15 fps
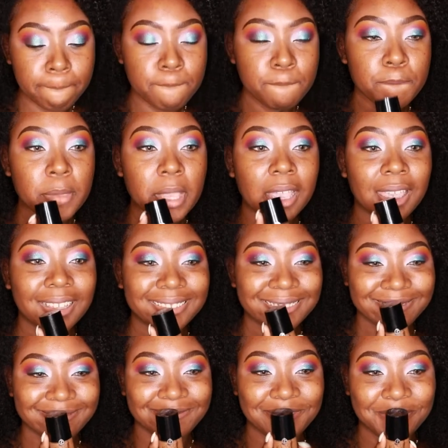Okay, so
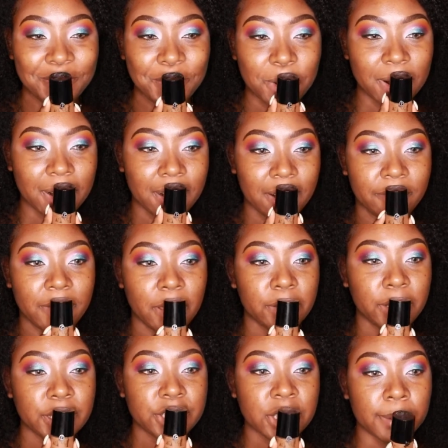here I'm taking the
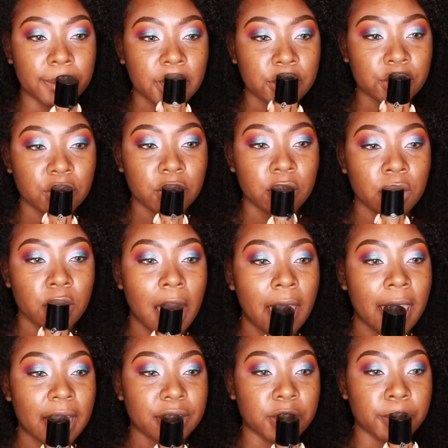Giorgio
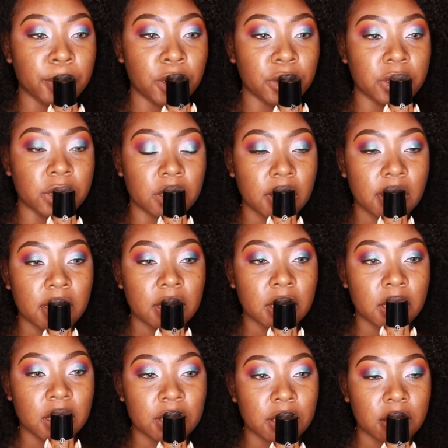Armani, what
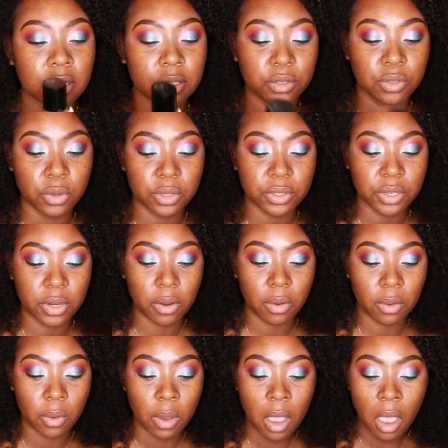is it, Luminous Silk
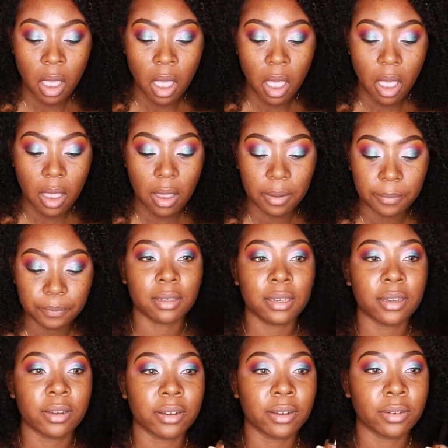Foundation in the number
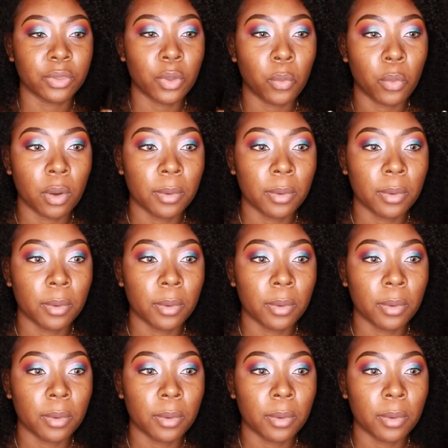11.